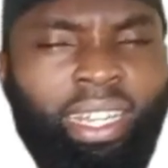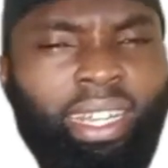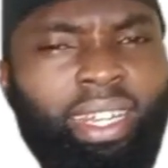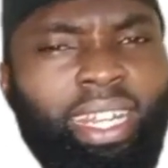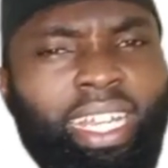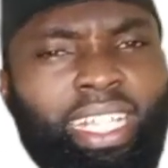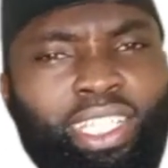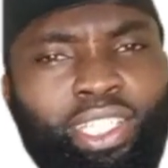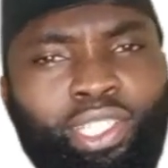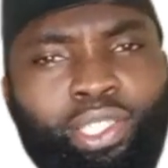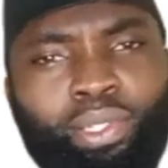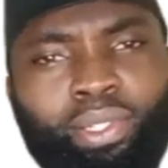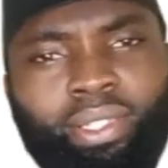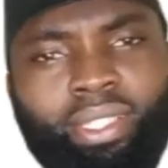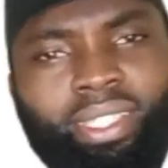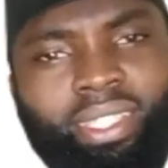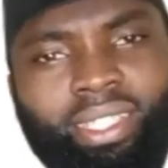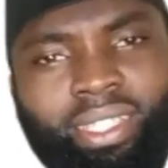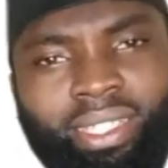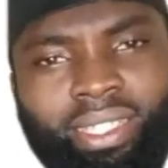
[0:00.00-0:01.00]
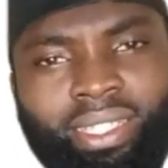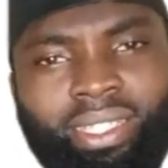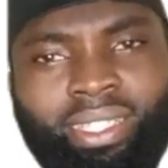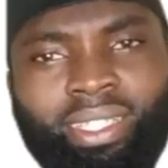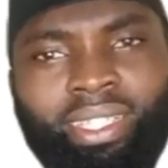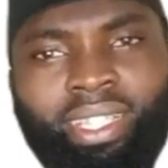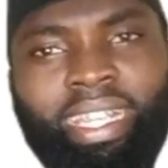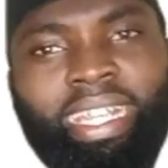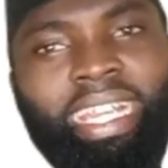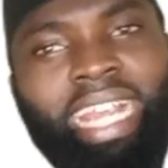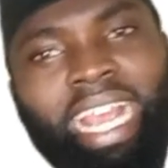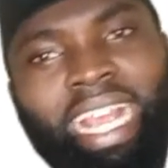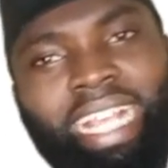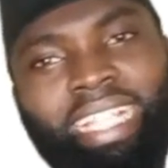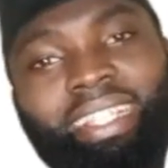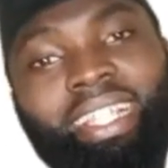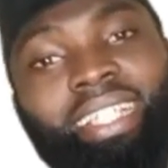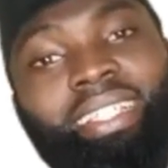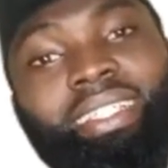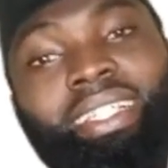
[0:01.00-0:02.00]
Let's use,
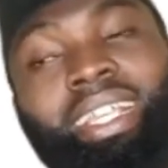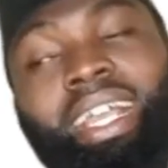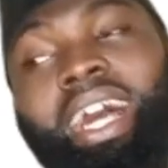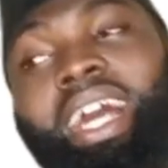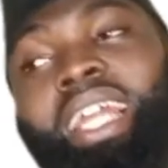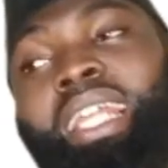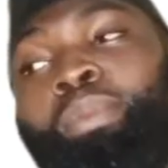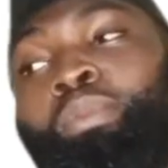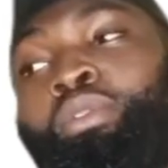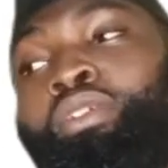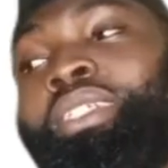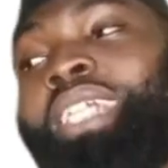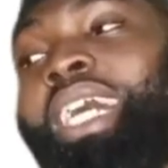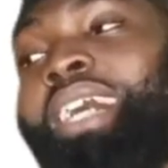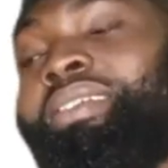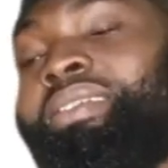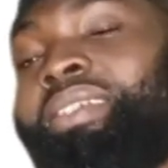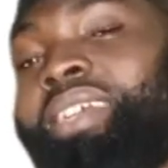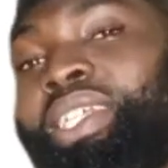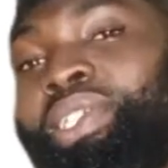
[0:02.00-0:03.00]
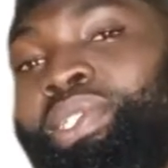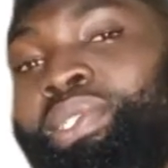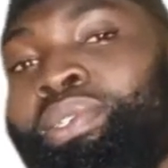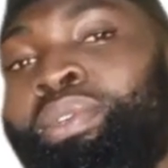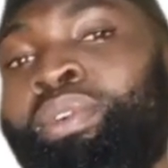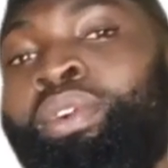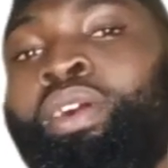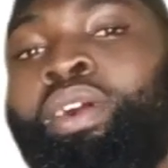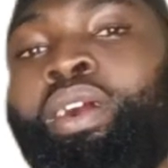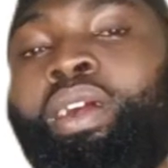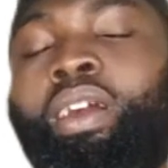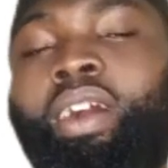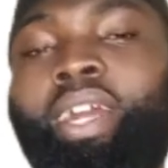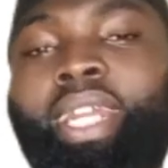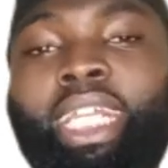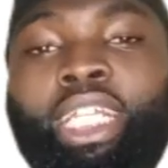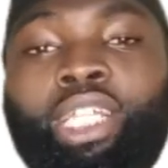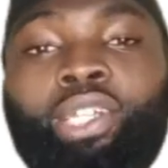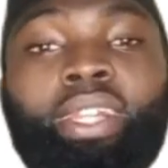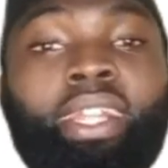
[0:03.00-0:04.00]
yes, let's say al-mudarrisu
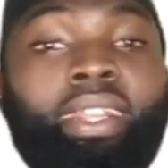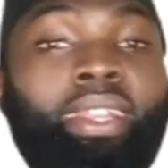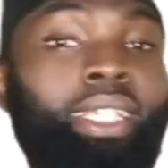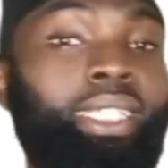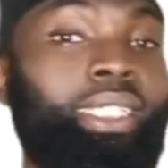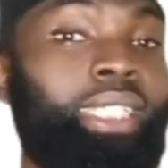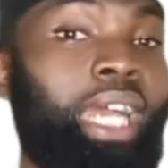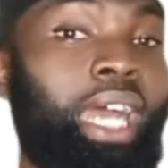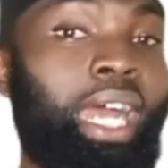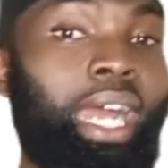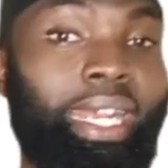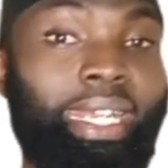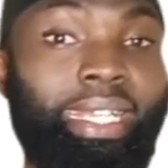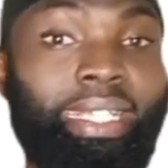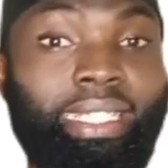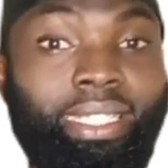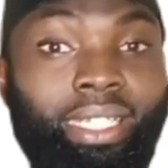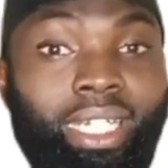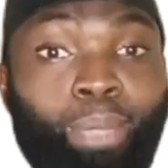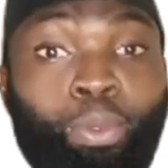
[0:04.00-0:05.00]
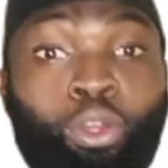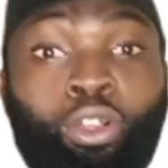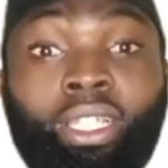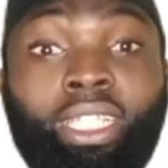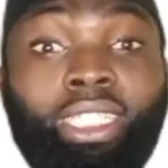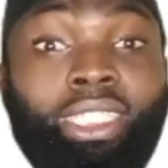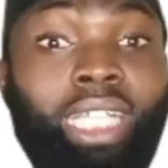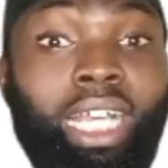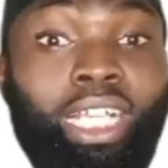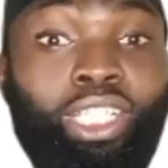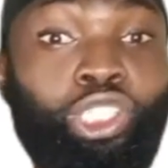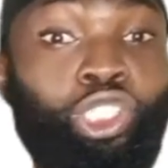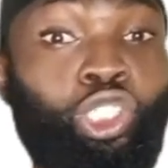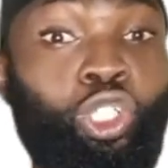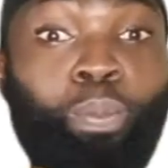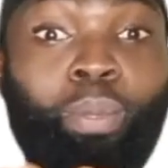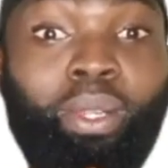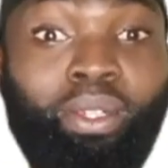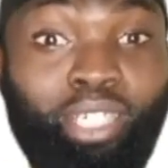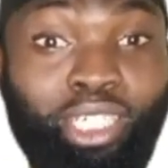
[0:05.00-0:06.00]
ganiyun, the teacher is rich, because teachers
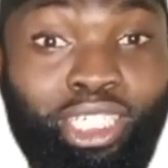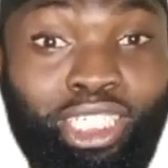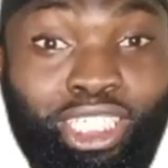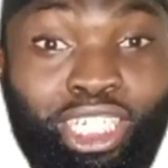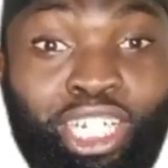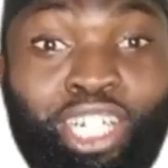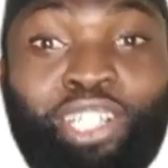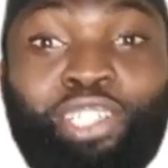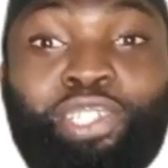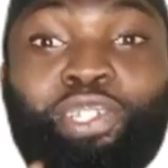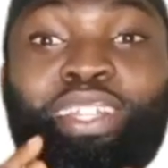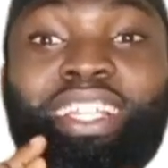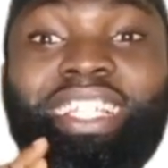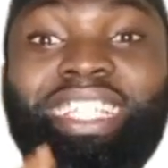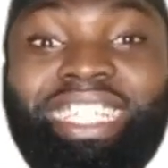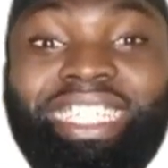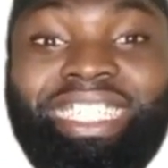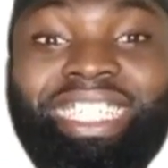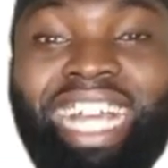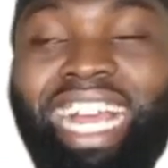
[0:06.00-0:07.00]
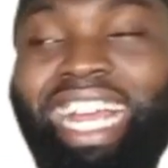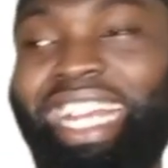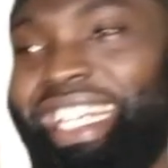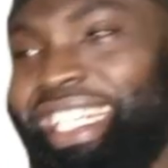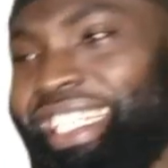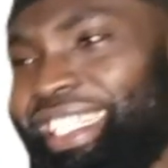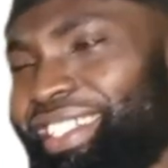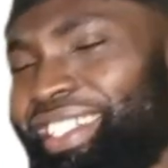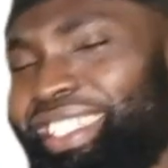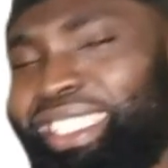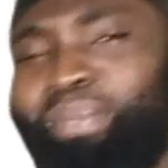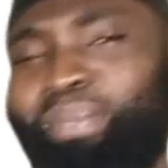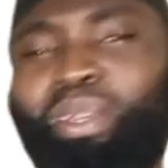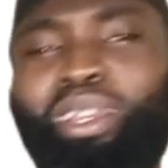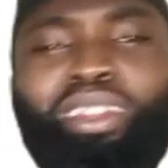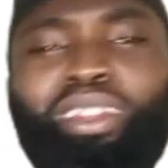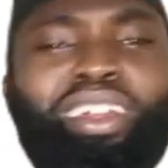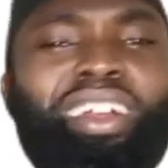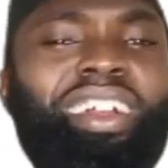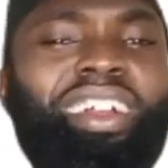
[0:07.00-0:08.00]
should be rich. So the teacher is rich.
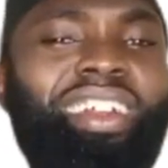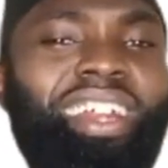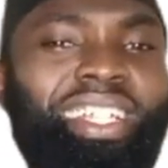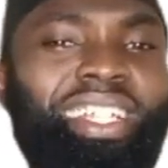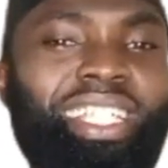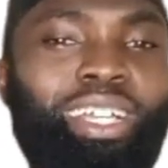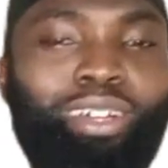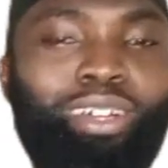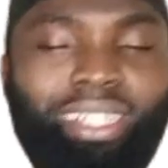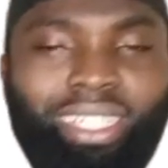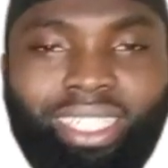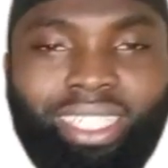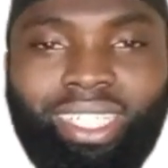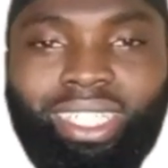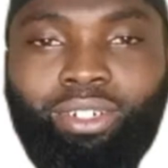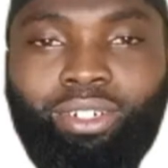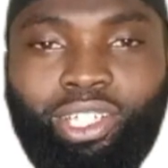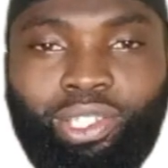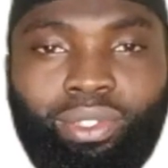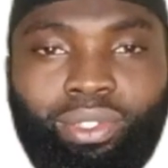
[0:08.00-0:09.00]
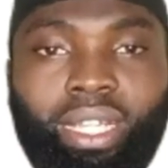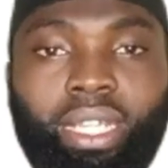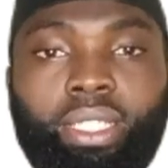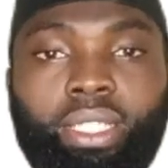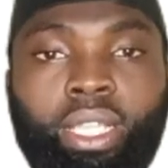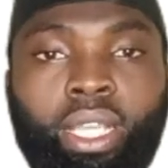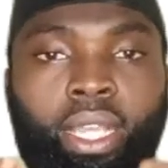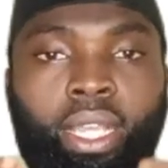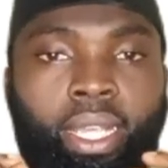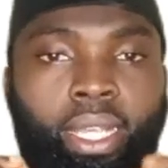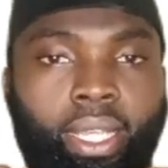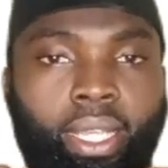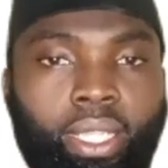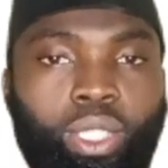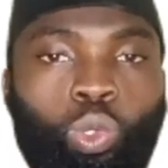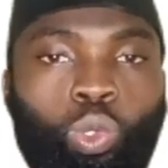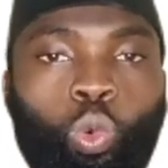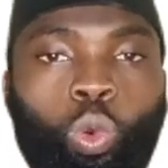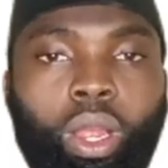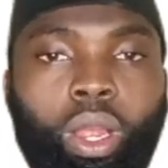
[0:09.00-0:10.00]
May Allah grant our teachers and our students
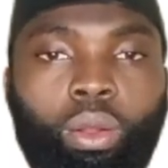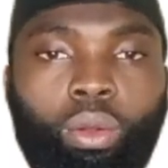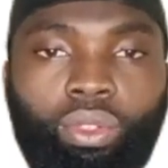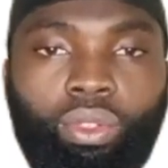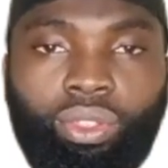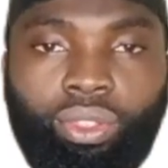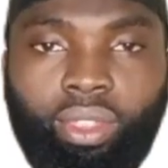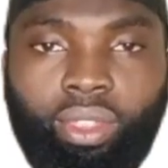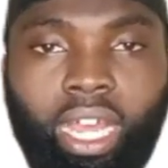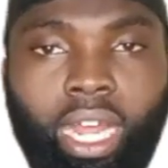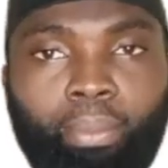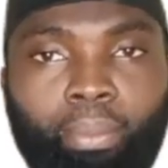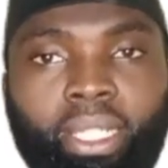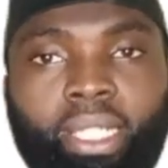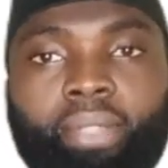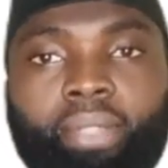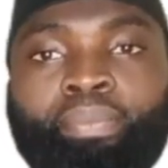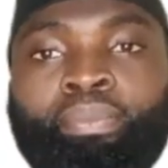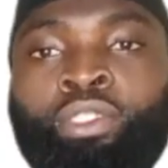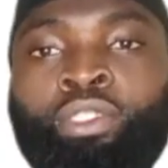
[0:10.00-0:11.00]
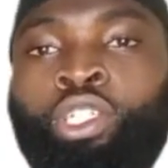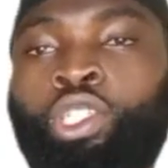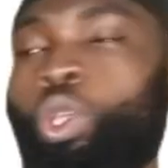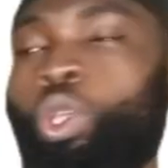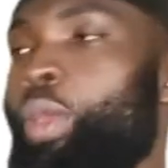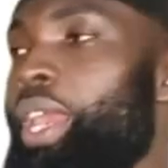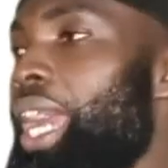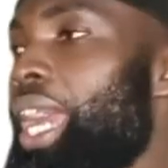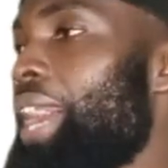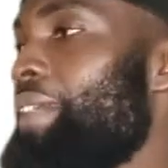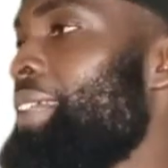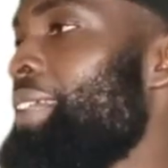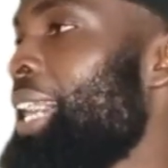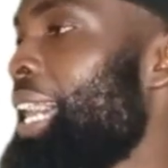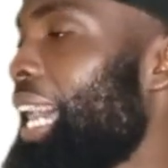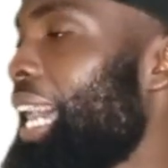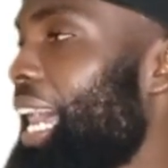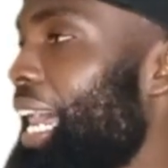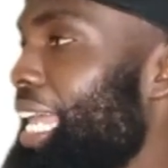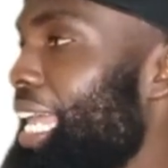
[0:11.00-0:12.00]
his wealth. Amen. So we
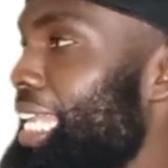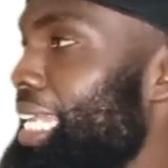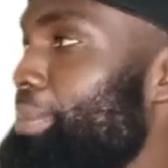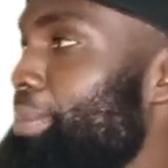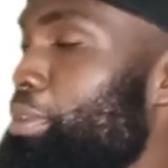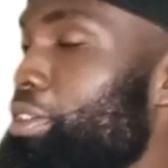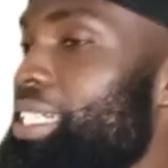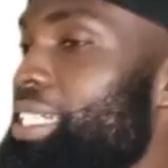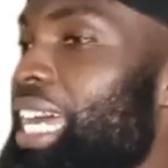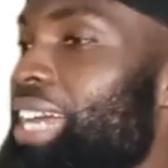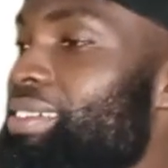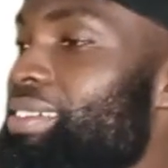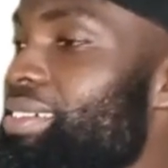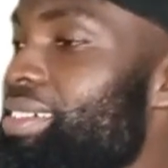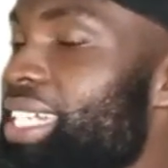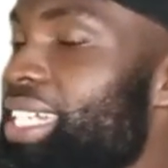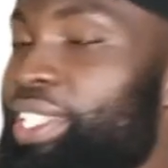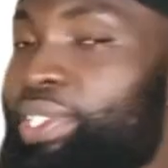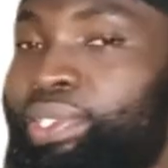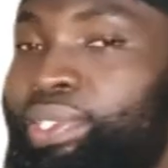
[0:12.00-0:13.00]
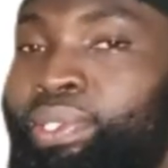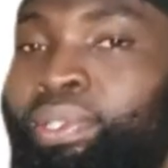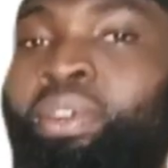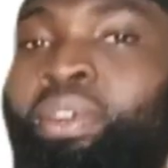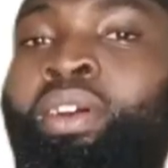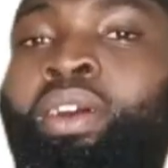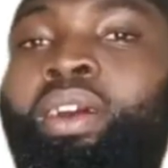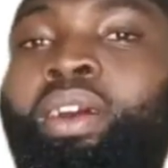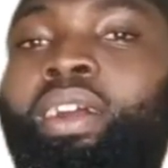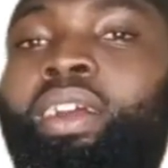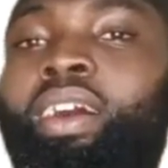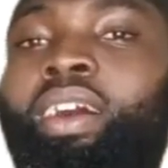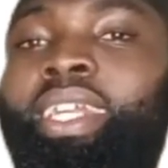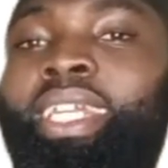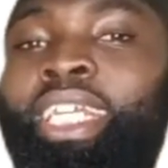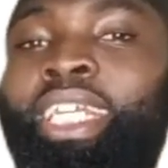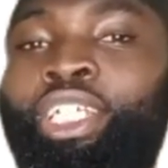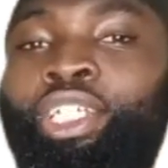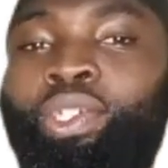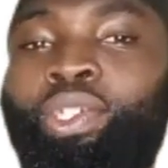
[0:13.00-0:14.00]
have al-mudarrisu
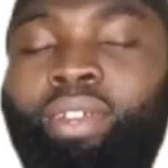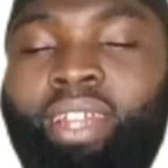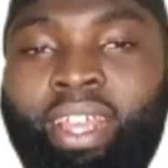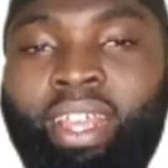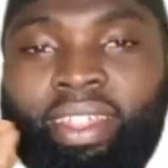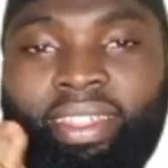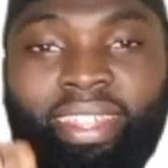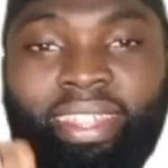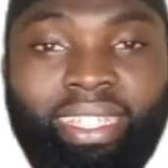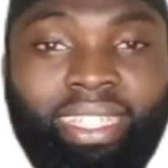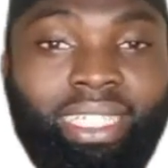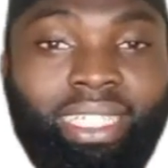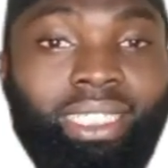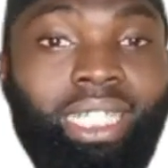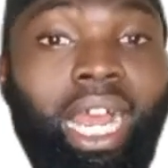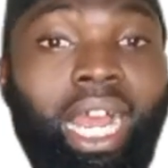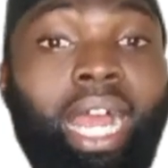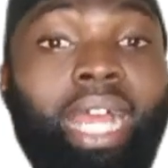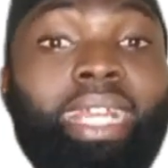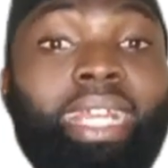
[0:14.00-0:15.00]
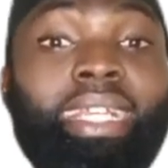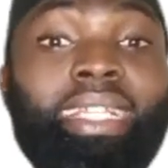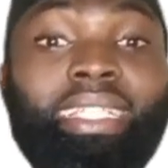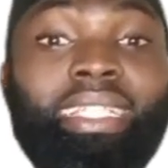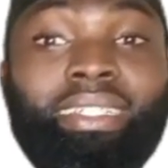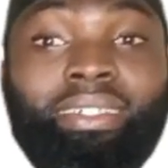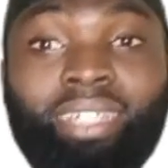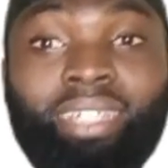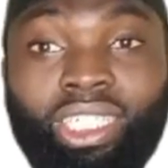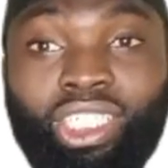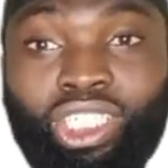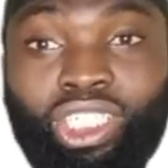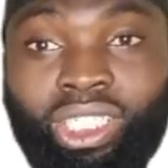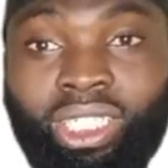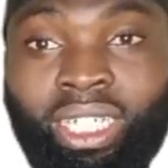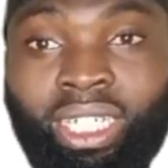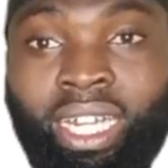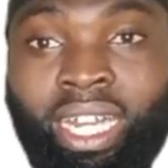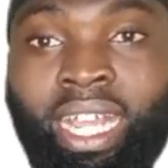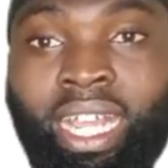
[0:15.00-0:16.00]
ganiyun, the teacher is
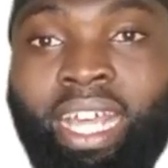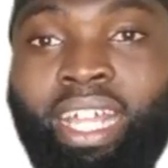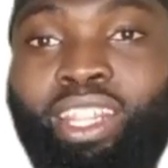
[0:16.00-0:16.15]
rich.